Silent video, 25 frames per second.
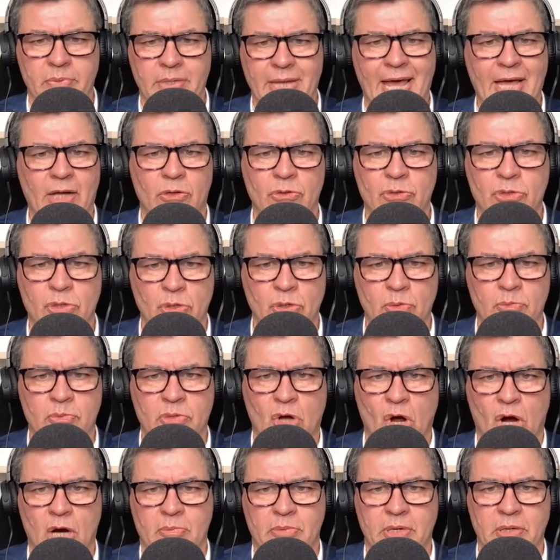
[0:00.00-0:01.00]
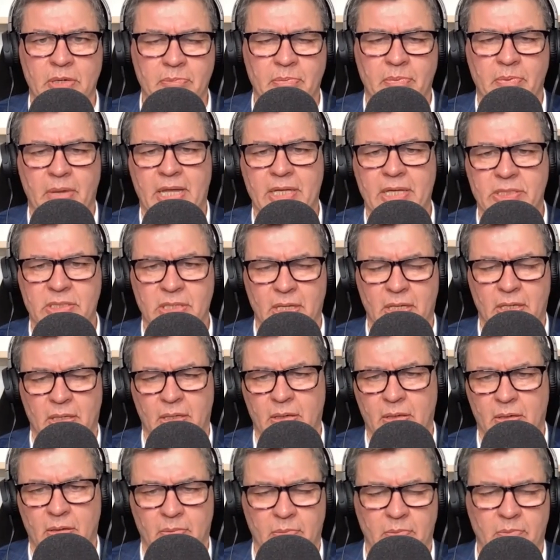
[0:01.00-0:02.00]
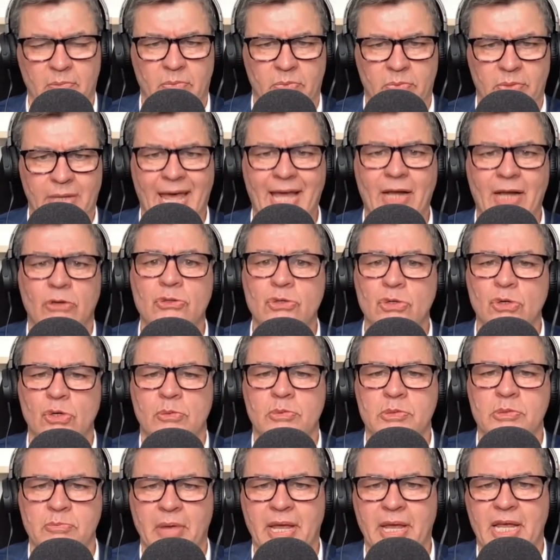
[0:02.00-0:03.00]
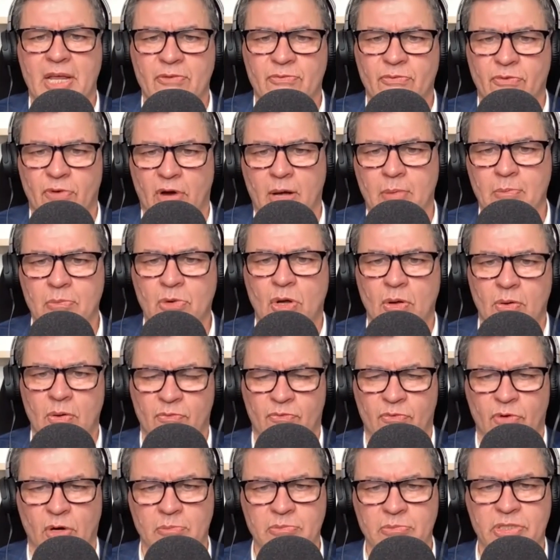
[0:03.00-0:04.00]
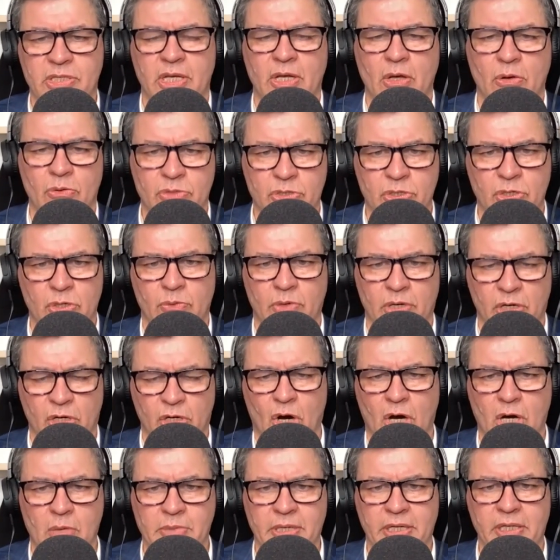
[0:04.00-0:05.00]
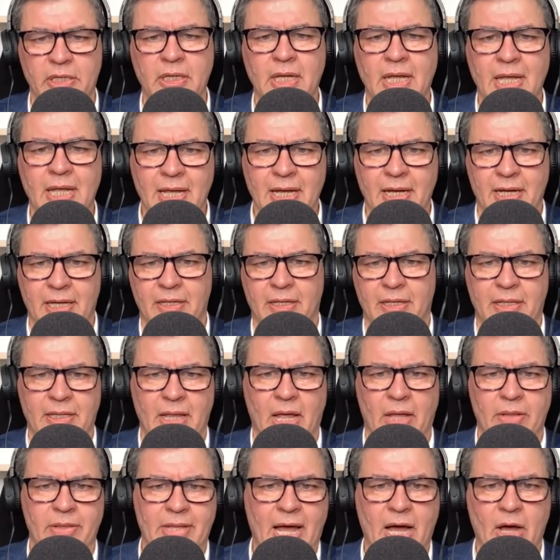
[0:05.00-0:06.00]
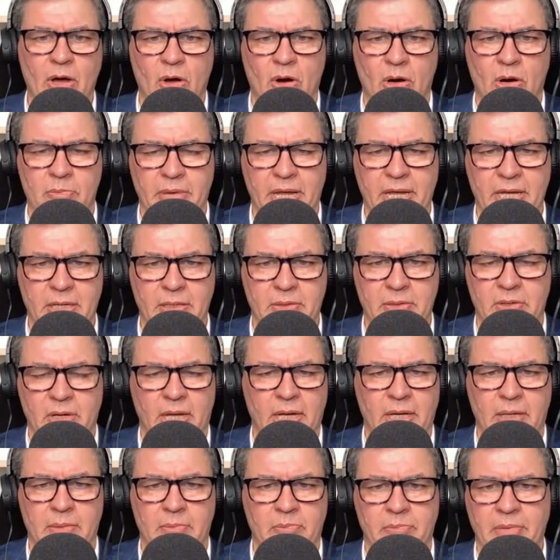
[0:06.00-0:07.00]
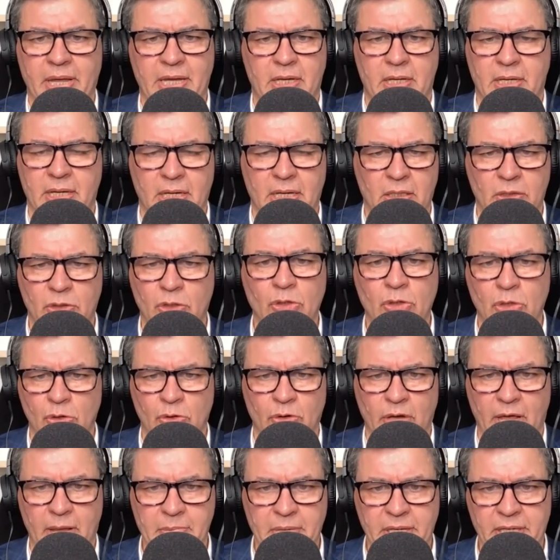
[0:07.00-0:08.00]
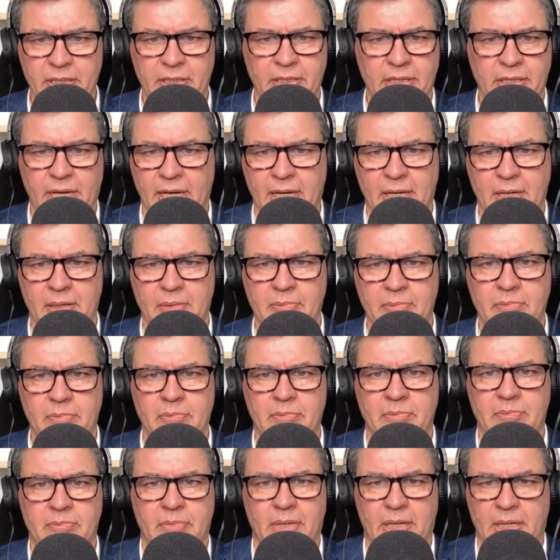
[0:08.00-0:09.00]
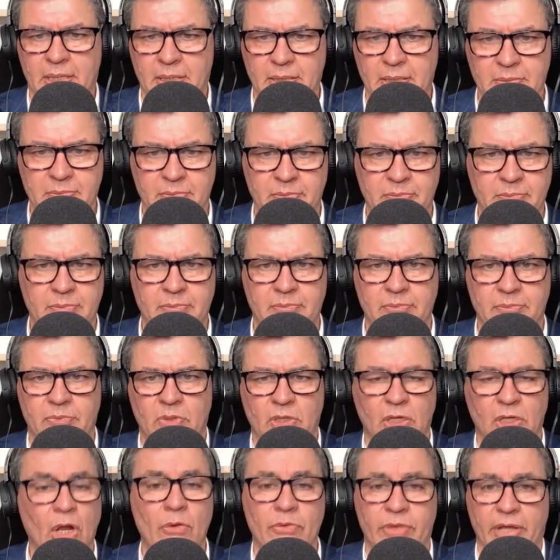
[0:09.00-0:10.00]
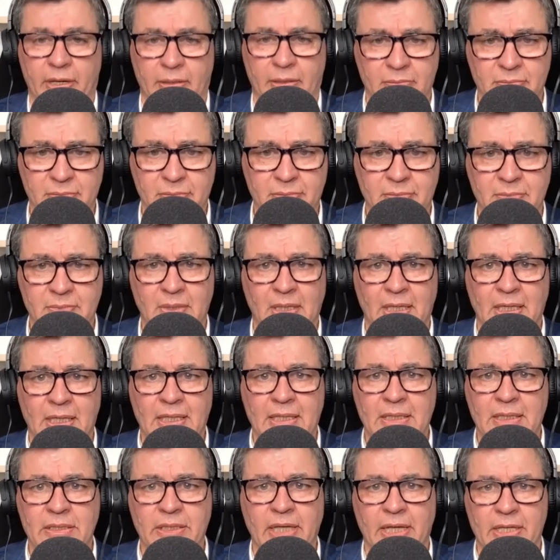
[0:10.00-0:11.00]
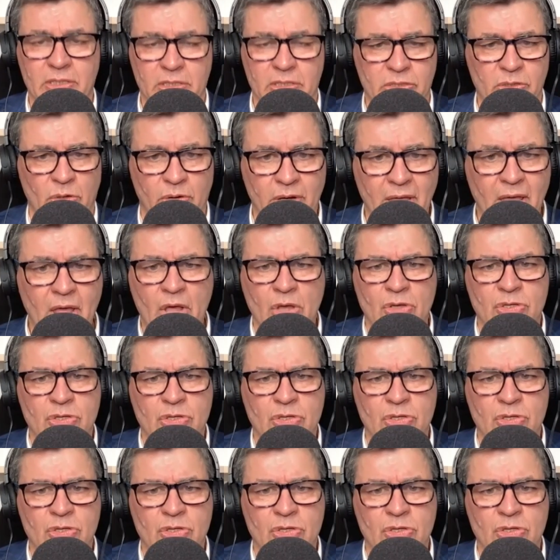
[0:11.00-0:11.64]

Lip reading: nanotubes made from CO2 and carbon can now are made, make Lululemon clothing. So